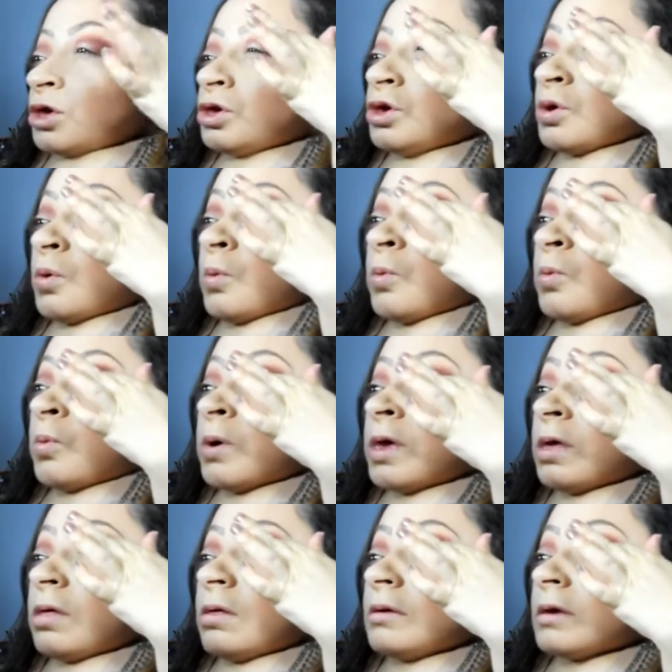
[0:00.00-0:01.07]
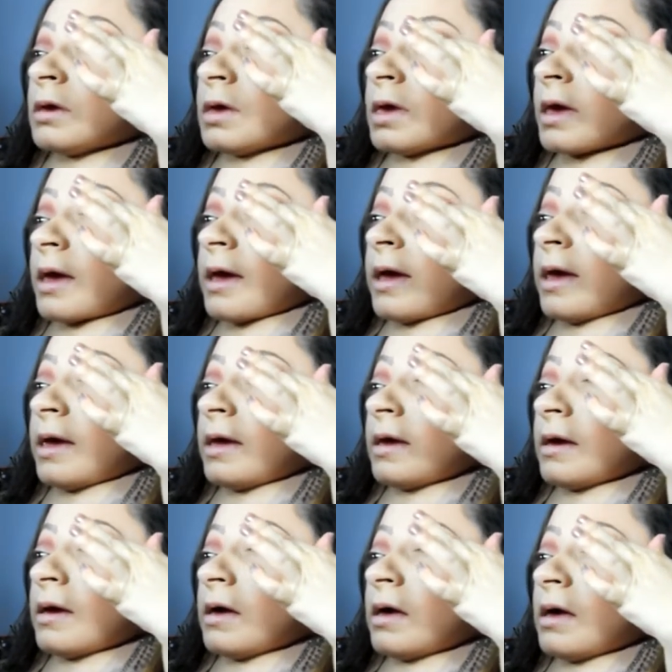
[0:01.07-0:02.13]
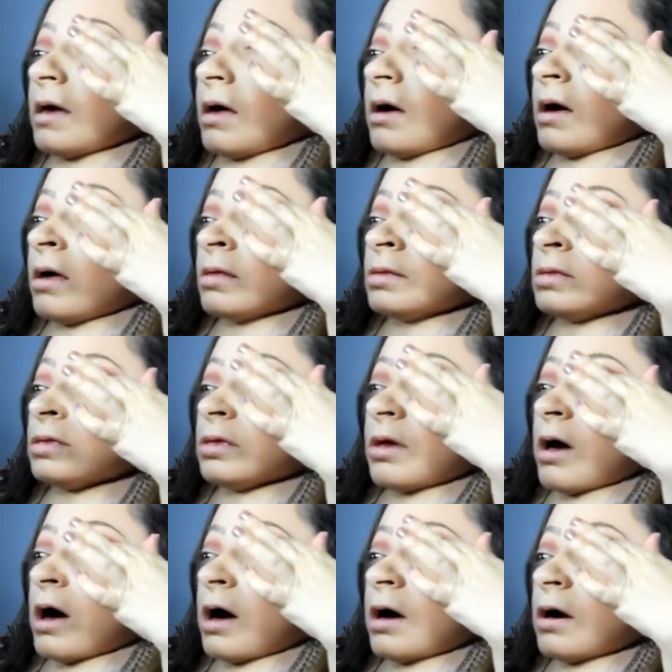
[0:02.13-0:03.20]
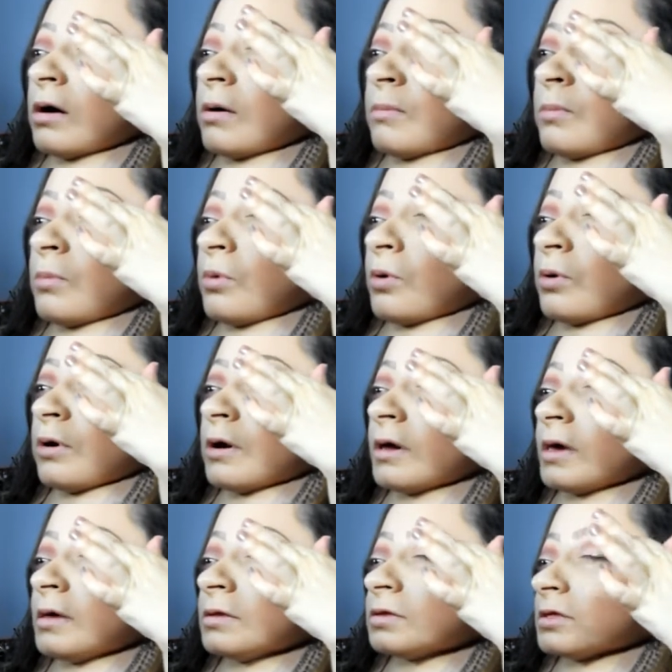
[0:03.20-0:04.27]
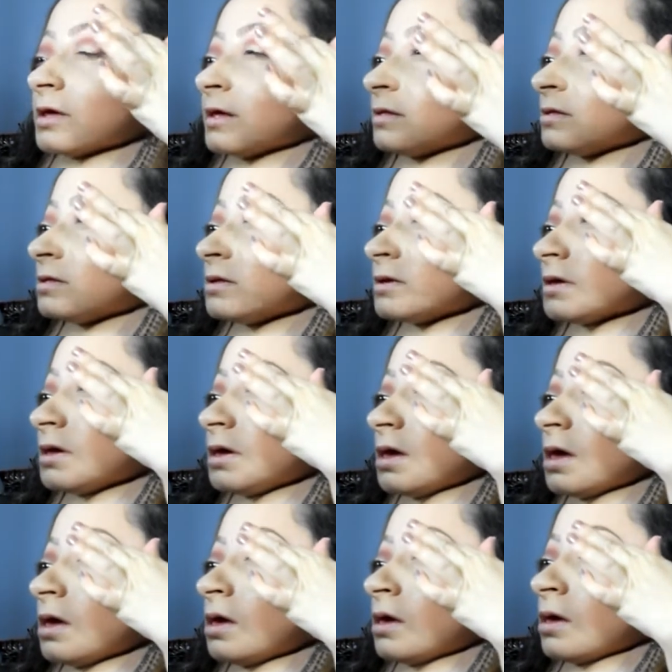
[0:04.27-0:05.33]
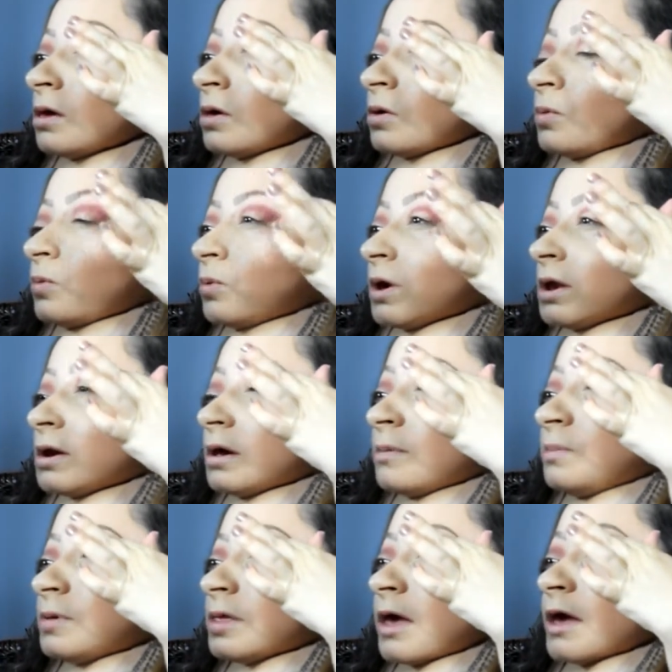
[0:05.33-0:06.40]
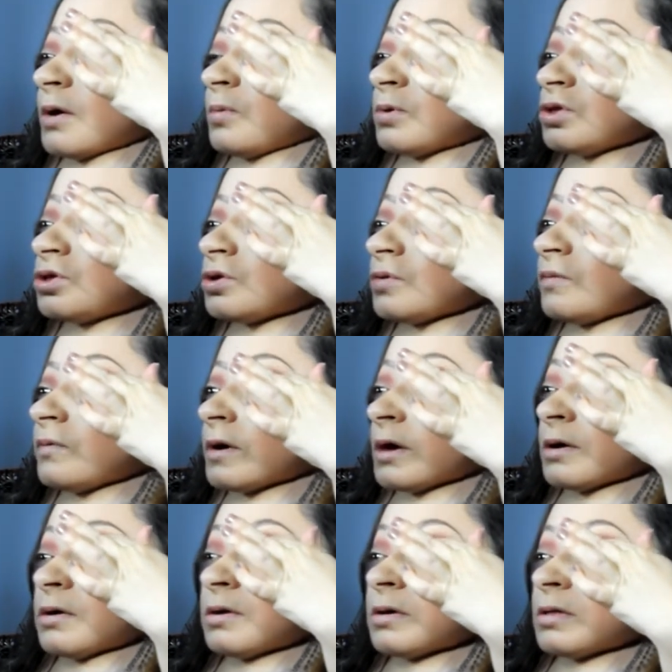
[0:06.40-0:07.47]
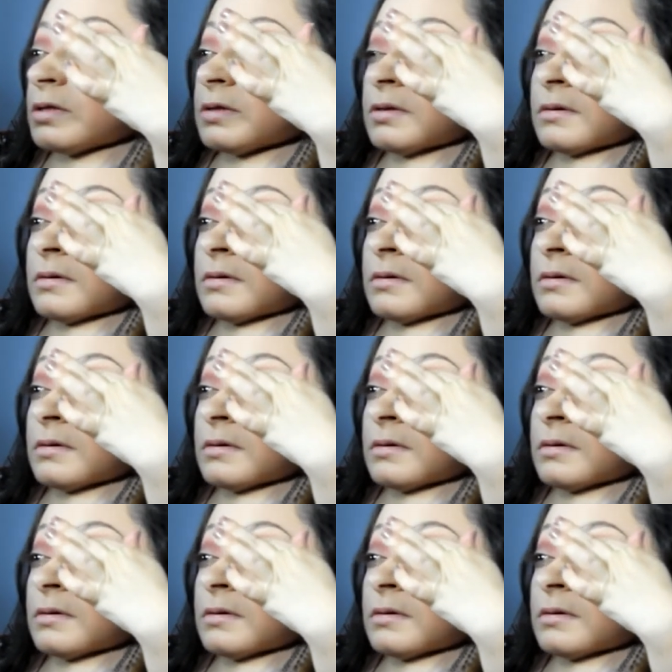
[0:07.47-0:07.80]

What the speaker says: You will get a lot more intensity when applied with your fingers.